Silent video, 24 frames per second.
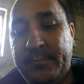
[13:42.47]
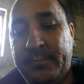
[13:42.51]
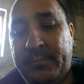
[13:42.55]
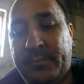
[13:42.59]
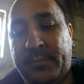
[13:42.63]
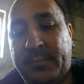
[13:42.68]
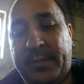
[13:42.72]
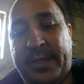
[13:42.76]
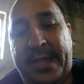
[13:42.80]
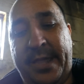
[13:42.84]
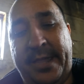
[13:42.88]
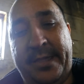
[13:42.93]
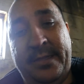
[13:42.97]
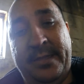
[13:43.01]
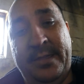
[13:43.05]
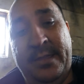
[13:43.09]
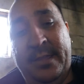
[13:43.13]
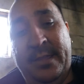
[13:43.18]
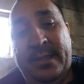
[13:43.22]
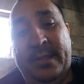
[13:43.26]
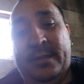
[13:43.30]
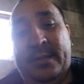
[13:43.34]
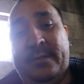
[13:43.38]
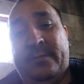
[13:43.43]
Okay.
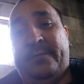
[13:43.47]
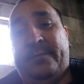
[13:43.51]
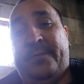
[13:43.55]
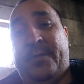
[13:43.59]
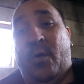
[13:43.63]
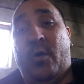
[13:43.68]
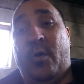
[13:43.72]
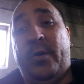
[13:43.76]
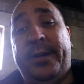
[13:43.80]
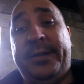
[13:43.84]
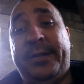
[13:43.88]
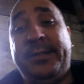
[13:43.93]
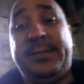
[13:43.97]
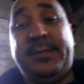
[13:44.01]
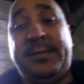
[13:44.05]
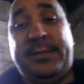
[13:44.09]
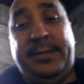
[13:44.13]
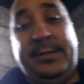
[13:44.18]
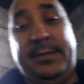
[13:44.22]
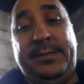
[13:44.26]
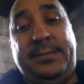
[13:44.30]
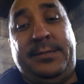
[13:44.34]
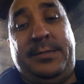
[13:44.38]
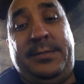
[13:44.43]
For
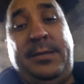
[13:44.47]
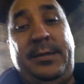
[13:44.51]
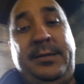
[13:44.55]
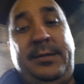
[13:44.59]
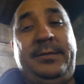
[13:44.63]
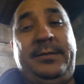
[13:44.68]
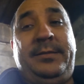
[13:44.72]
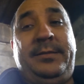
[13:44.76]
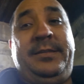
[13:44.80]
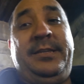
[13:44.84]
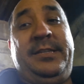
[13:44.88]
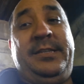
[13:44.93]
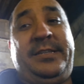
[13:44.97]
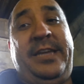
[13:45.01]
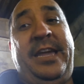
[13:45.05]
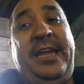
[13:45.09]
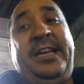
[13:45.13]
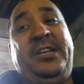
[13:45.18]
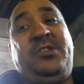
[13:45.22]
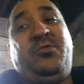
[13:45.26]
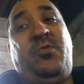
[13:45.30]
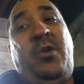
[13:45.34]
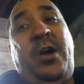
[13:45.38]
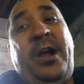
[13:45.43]
instance, this
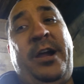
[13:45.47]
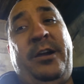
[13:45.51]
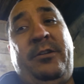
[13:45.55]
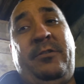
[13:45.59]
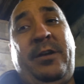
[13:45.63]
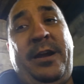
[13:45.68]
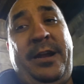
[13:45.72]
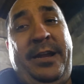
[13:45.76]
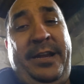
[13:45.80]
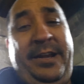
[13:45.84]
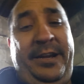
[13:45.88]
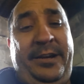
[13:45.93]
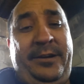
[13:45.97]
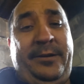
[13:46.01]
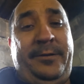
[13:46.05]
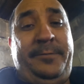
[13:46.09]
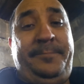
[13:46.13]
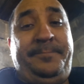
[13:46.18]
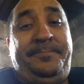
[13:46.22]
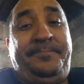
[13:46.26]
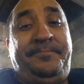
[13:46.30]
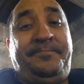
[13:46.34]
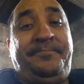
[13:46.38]
gauge wire right here,